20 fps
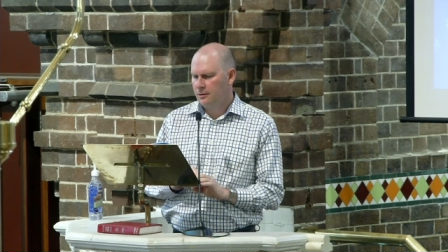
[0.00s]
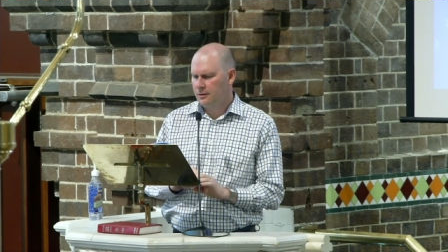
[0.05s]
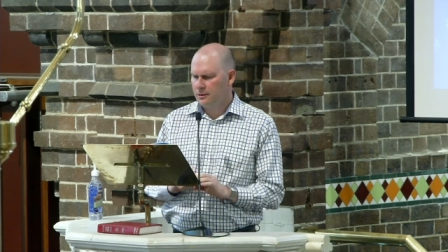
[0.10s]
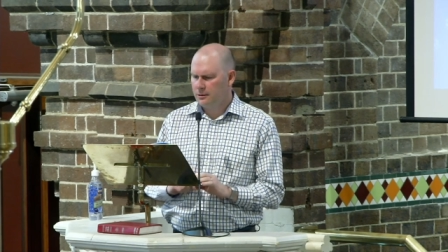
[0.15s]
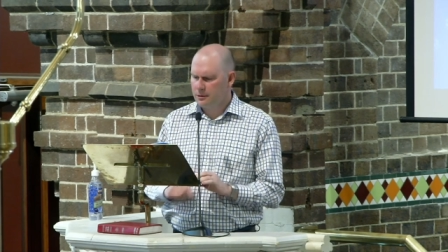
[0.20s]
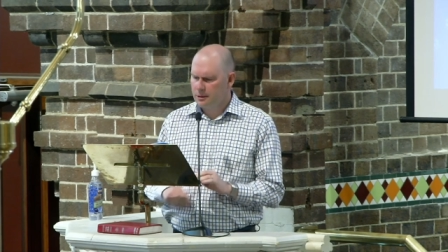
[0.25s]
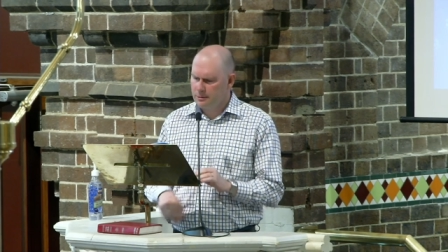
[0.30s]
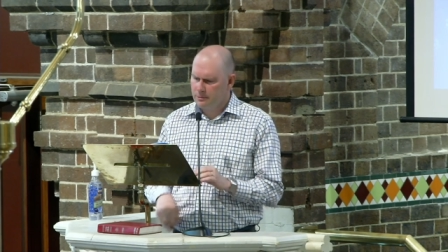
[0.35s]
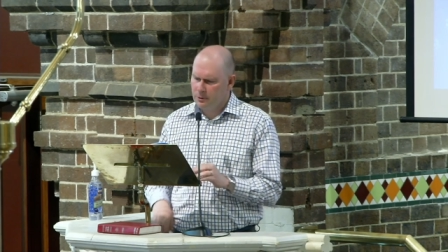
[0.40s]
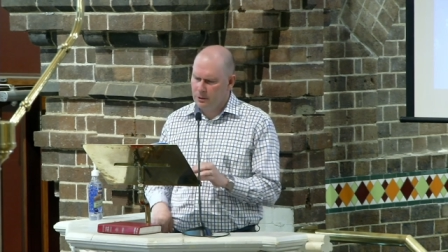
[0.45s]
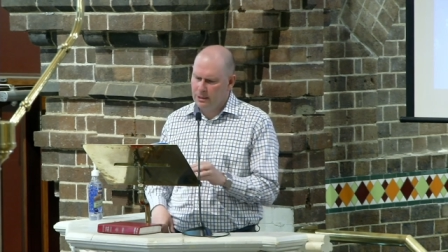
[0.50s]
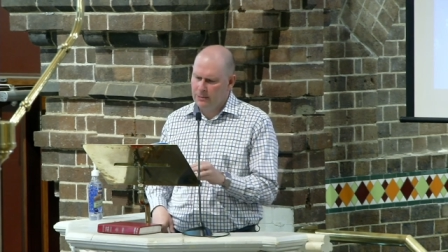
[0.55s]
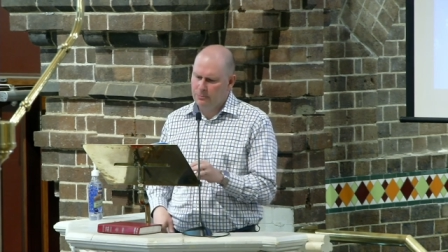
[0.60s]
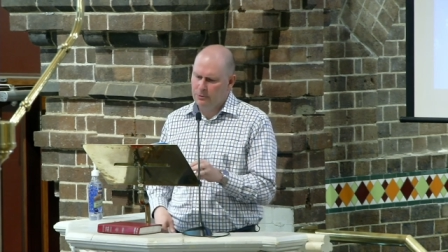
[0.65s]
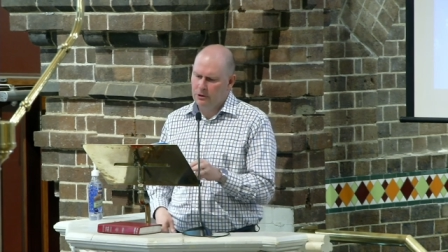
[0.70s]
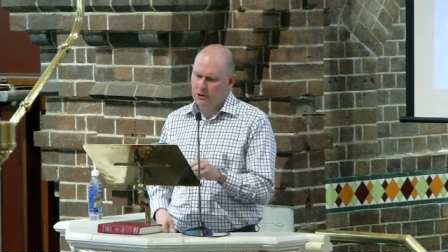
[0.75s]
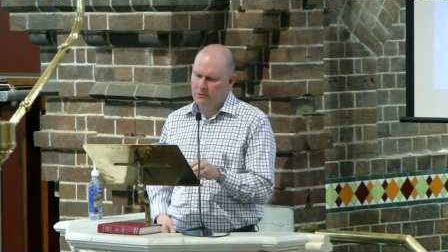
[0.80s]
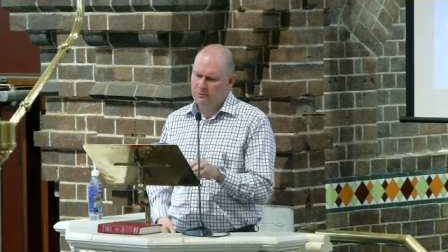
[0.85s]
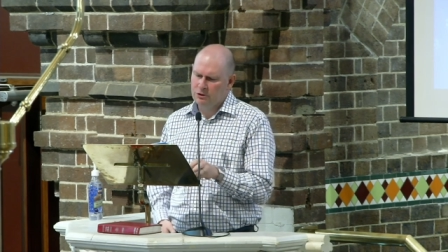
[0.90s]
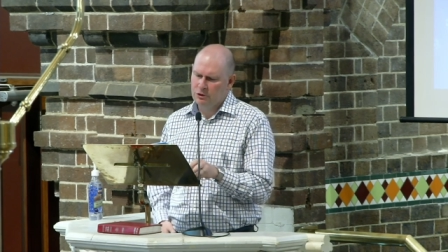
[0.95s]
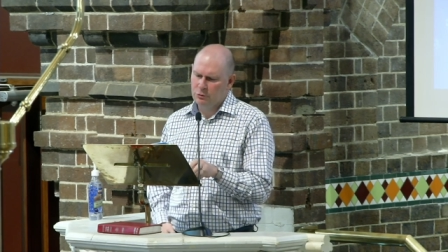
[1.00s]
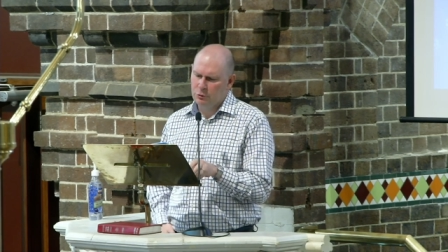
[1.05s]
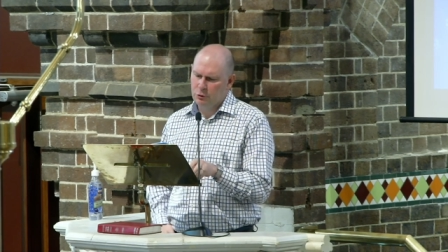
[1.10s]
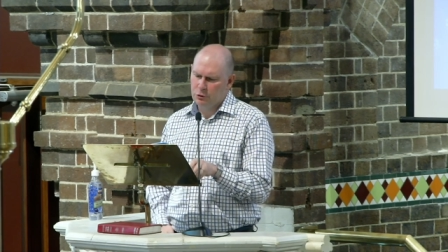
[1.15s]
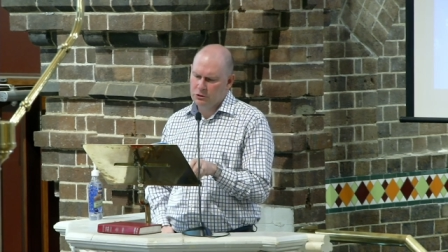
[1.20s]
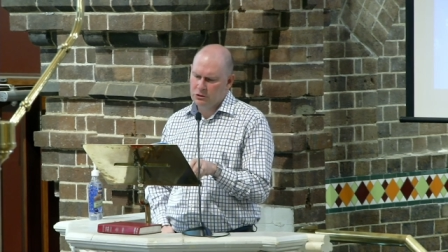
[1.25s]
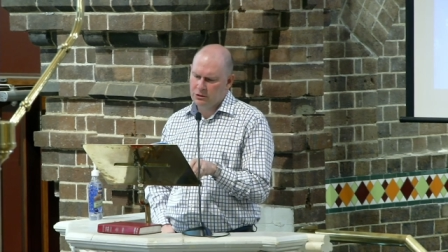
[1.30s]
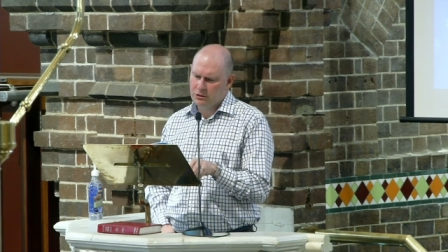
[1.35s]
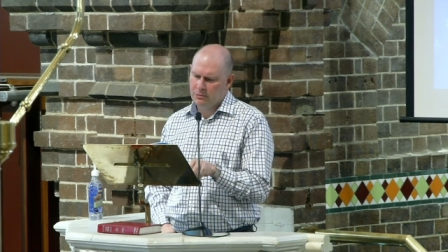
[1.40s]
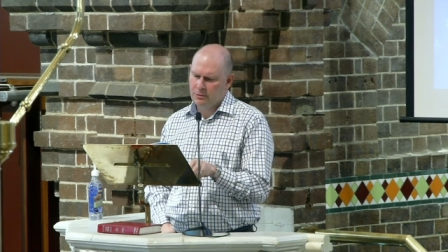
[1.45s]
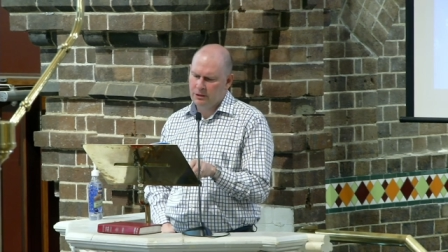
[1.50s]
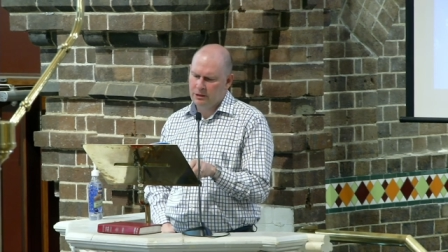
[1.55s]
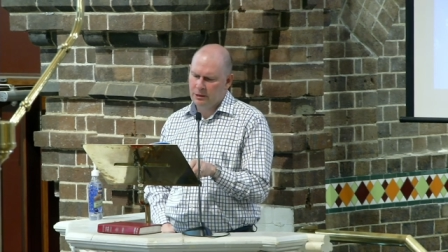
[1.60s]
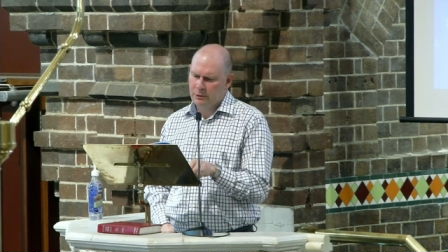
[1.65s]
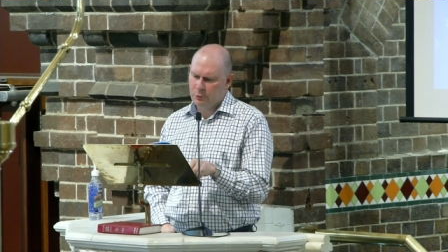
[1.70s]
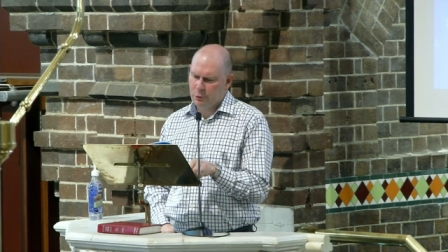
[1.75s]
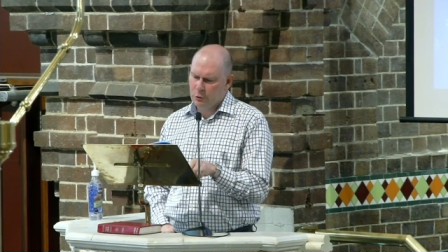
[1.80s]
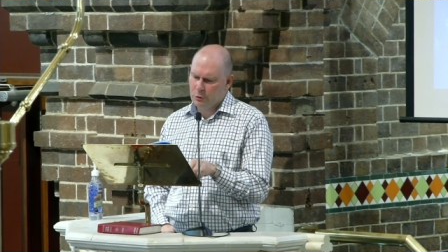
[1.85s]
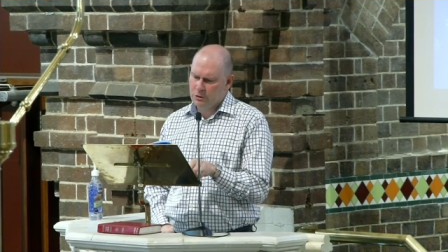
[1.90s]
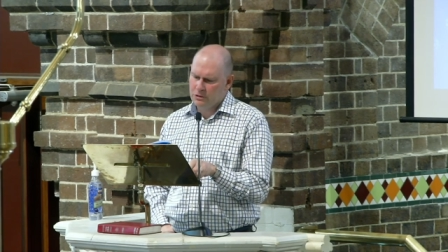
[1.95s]
The people of Jerusalem and their
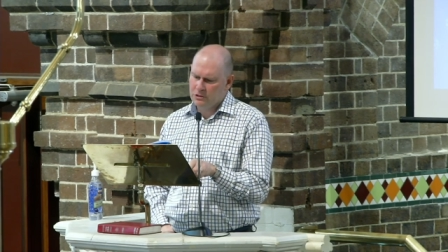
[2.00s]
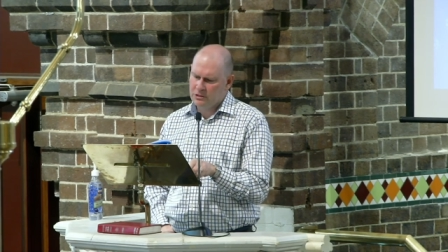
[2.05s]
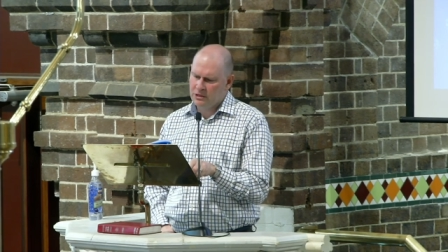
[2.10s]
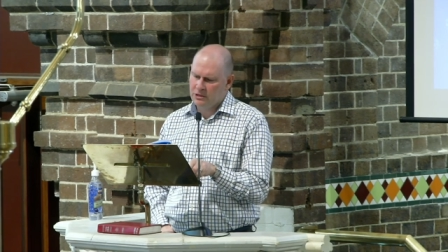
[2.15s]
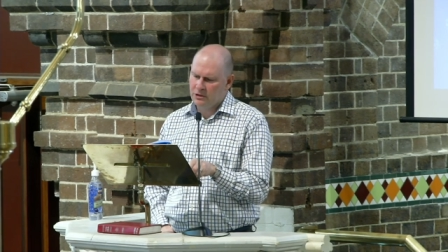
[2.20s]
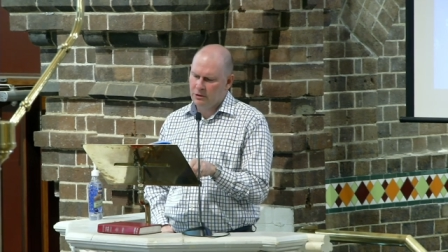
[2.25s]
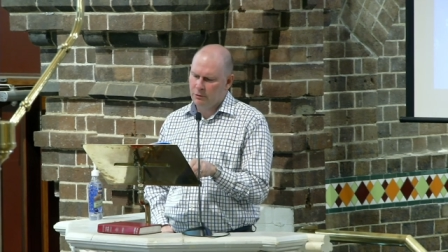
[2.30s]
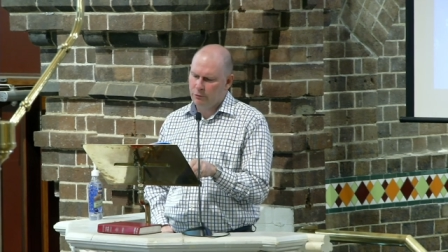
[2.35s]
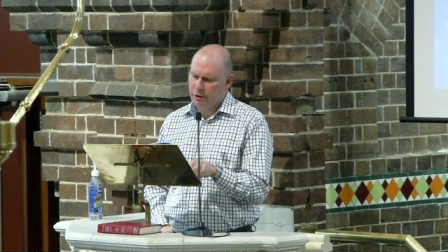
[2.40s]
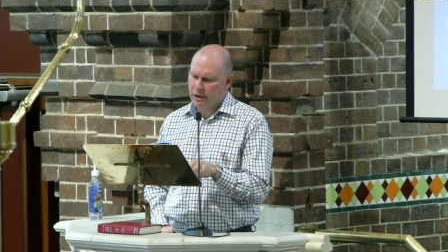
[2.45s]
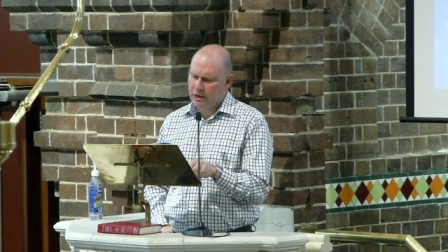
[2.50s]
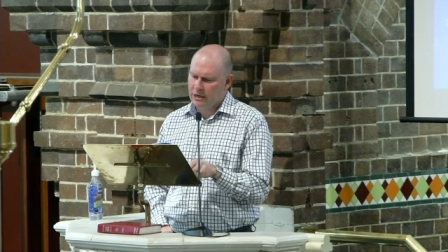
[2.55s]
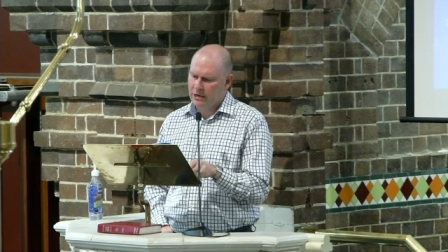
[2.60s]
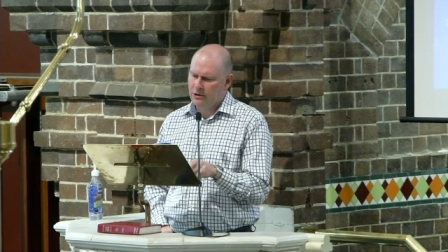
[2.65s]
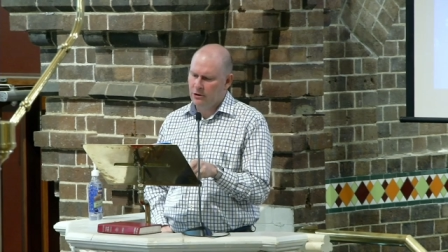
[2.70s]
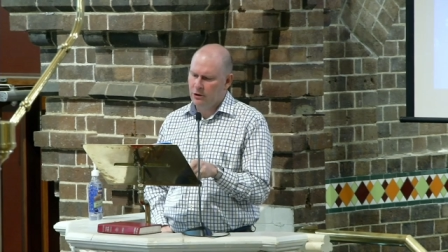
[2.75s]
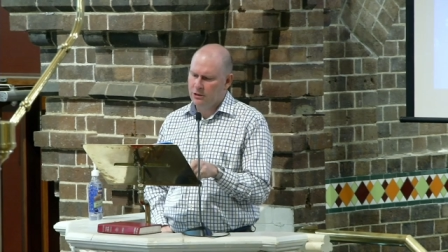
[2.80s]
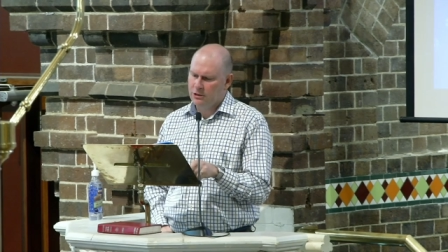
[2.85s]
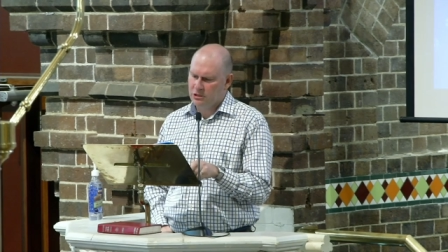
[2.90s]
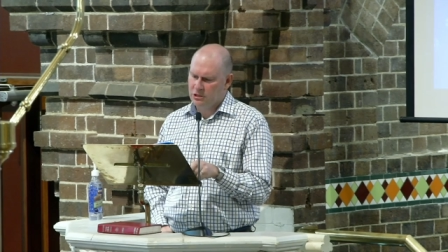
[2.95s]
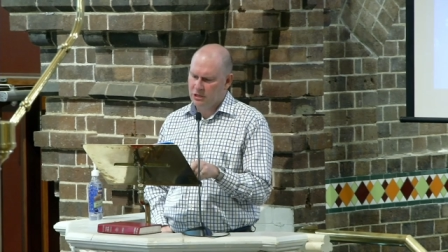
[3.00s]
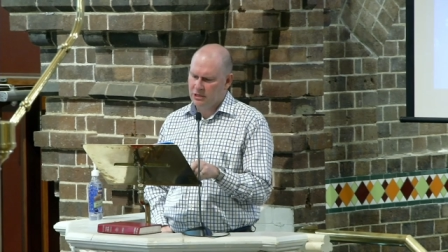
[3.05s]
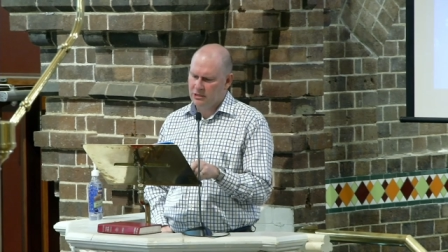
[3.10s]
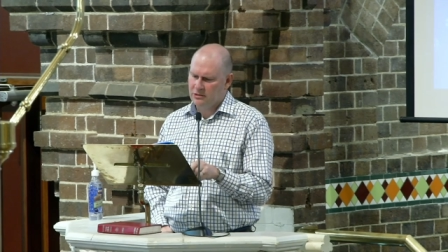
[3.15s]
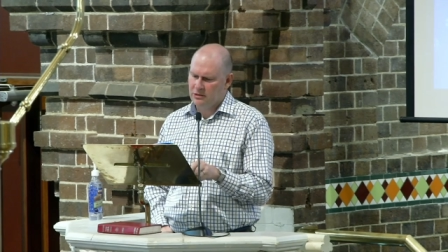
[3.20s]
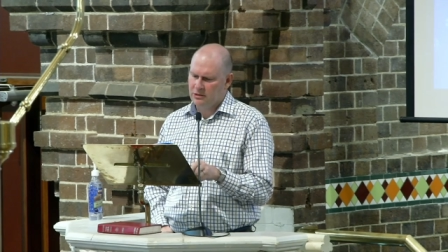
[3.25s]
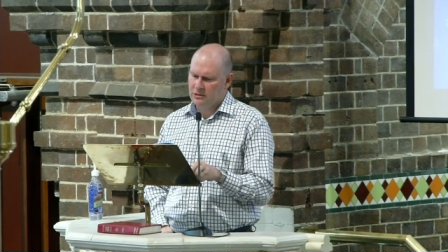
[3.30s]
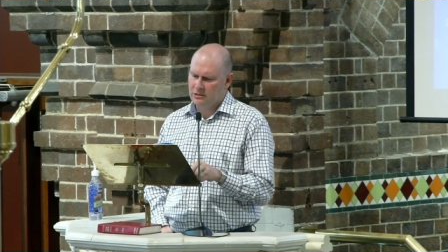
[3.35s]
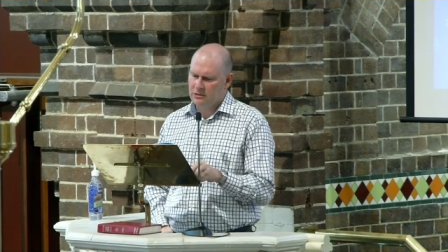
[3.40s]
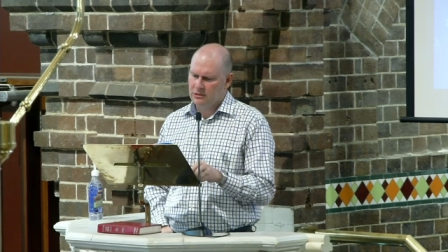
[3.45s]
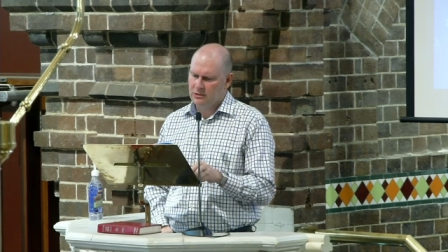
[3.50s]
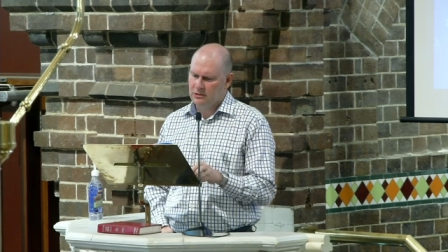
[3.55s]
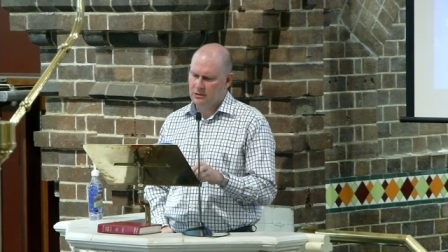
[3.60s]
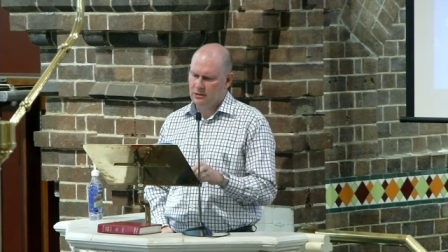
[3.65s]
rulers did not recognize Jesus,